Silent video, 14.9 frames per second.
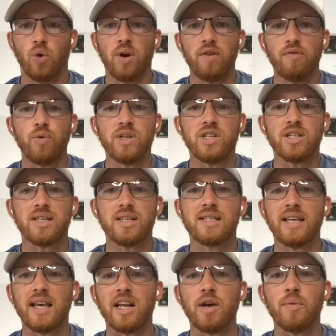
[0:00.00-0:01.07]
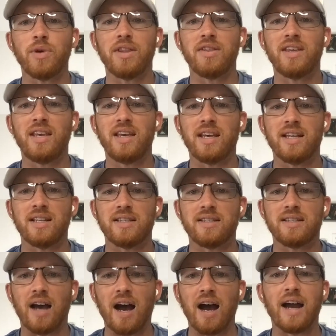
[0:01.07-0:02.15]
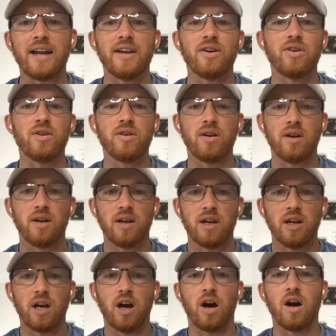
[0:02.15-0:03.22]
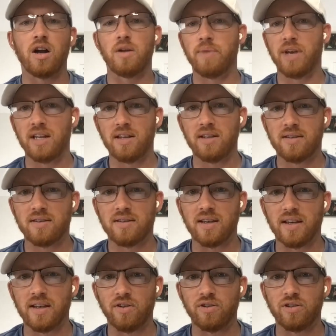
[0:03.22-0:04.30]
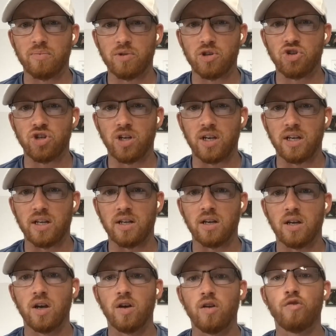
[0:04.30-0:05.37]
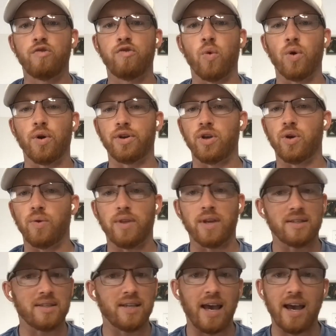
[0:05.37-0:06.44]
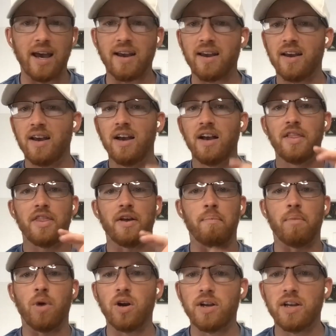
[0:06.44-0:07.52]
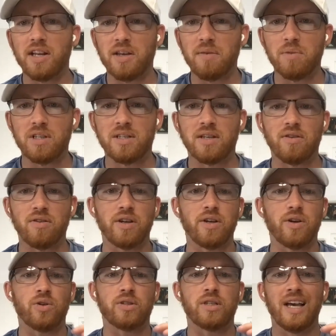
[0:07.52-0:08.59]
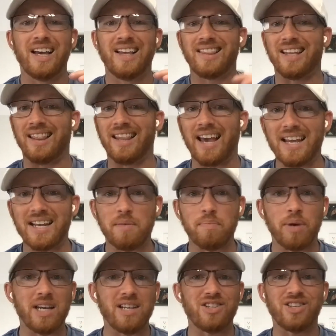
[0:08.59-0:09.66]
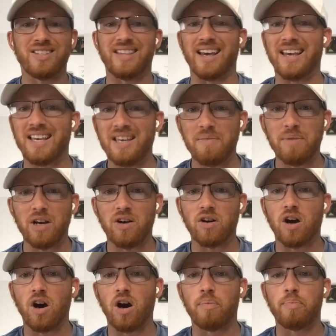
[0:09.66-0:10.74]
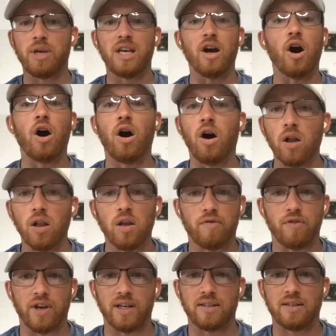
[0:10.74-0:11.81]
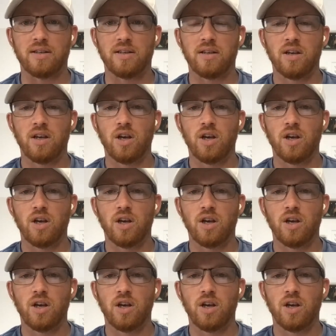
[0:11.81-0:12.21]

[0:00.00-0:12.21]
What if we just set up the entire automated sales machine for you? The tech, the marketing materials, the landing pages, the email copy, all of it.